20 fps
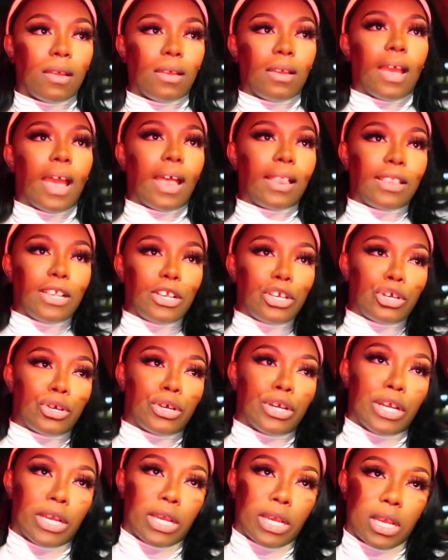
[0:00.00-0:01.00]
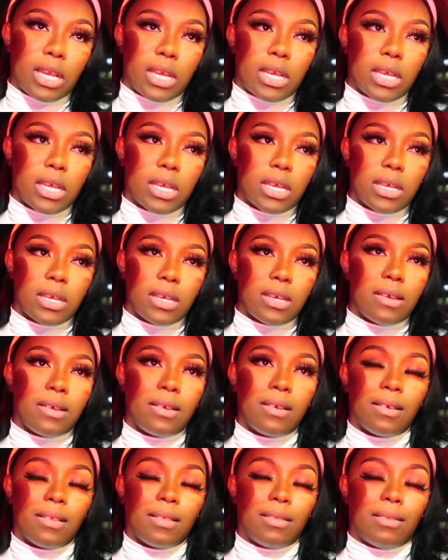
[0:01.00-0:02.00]
got the drink,
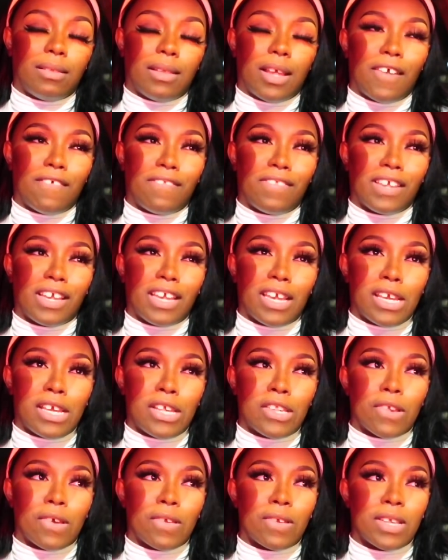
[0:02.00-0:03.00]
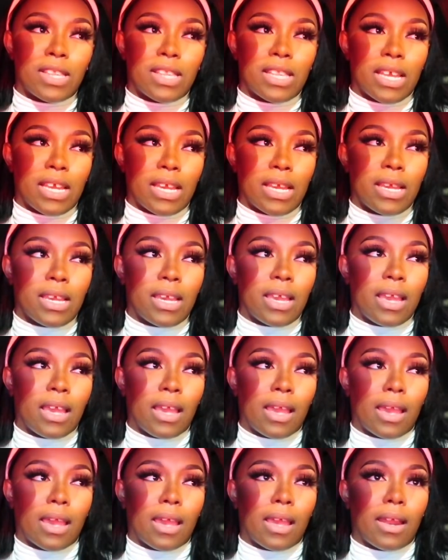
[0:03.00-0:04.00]
left the keys on the seat,
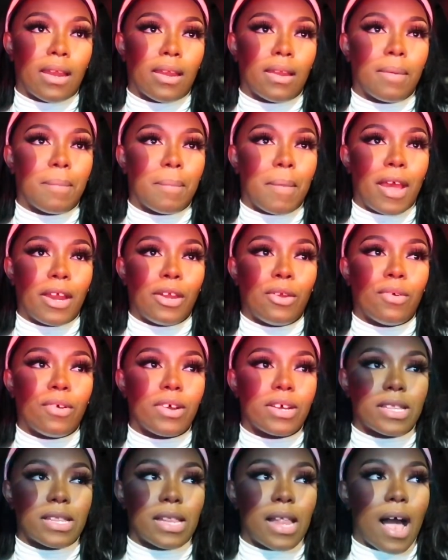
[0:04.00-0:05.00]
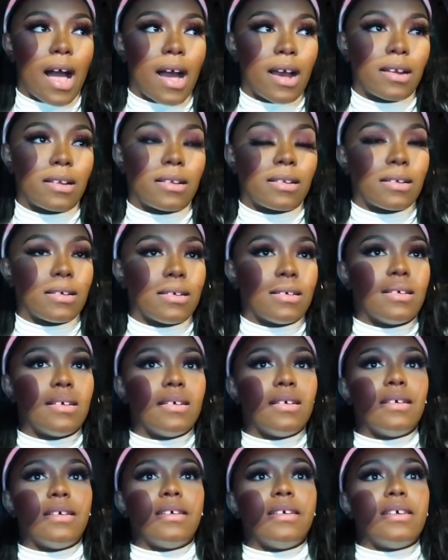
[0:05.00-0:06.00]
and my door is locked.
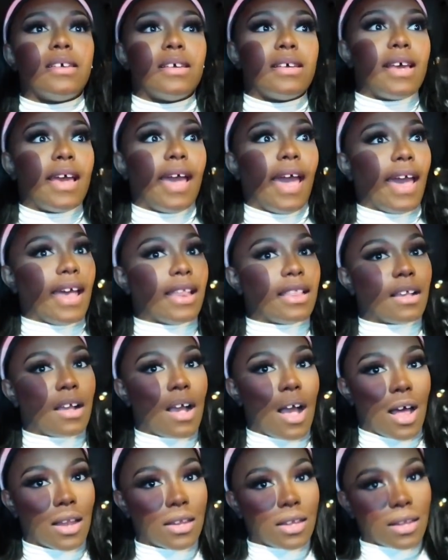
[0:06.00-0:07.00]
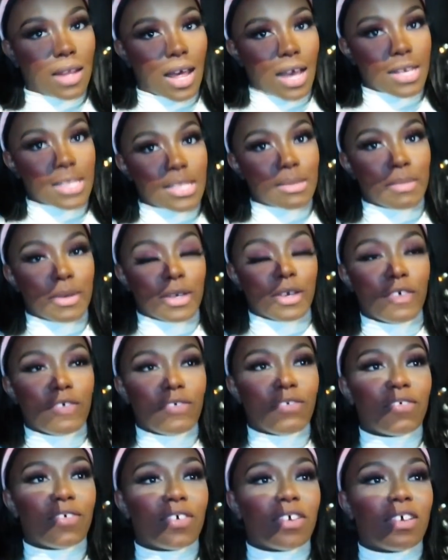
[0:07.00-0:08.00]
Had to call a locksmith.